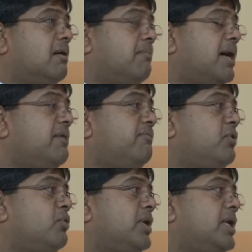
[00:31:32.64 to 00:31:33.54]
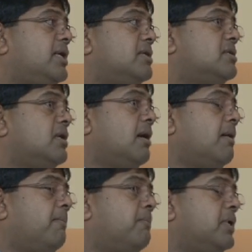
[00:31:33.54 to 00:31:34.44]
My view is
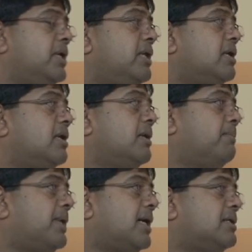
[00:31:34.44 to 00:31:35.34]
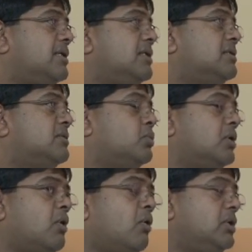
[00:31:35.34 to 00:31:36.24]
political parties
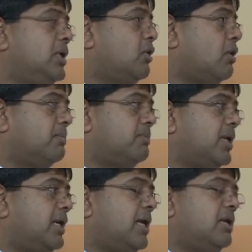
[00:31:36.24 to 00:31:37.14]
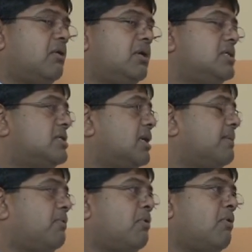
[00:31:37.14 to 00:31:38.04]
will only cooperate, and not in
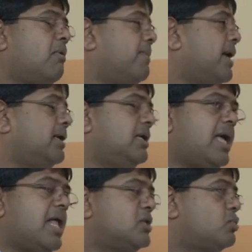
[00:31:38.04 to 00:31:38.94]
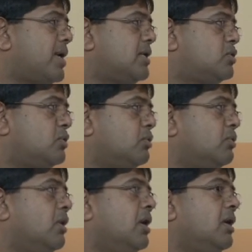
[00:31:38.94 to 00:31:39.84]
Singapore but elsewhere
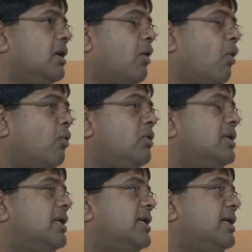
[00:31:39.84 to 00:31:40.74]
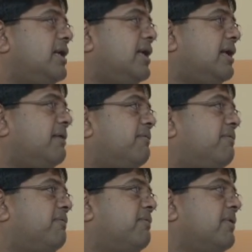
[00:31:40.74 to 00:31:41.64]
too, only
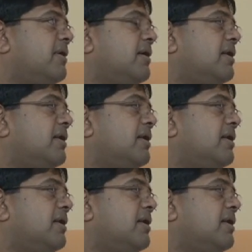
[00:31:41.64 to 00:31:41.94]
if